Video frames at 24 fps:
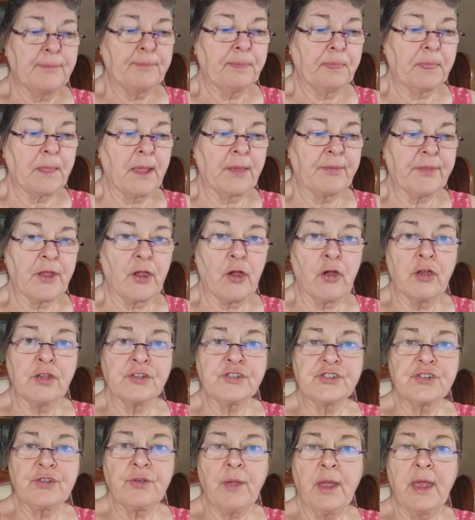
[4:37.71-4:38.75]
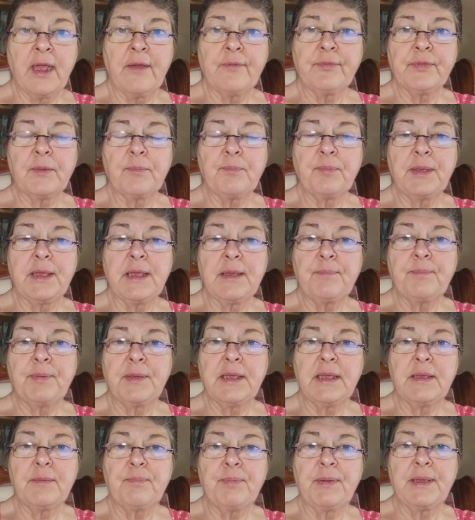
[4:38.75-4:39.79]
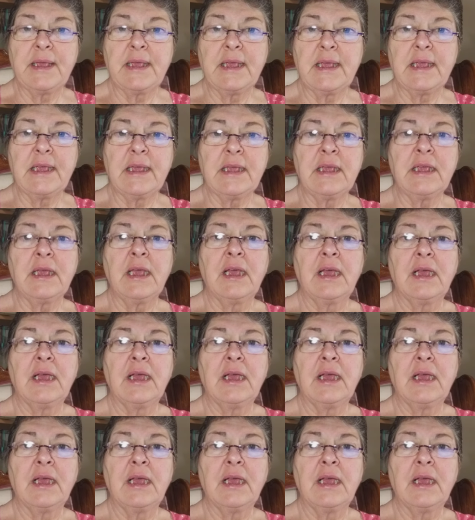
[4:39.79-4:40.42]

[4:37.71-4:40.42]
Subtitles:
Now, they also have the PPP,